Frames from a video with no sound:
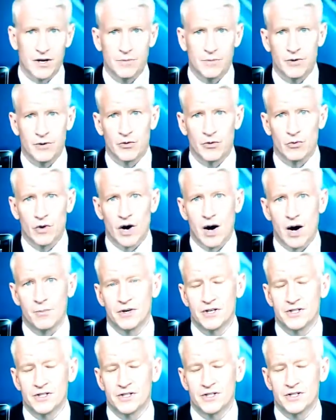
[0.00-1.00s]
Mitt Romney
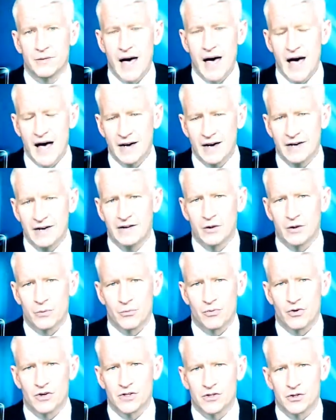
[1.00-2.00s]
today demanded that
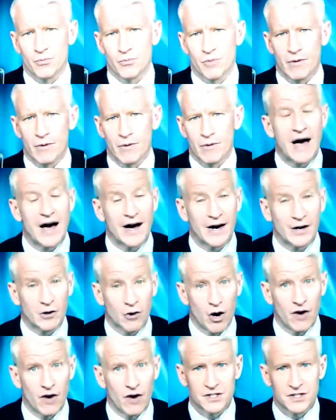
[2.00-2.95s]
President Obama back off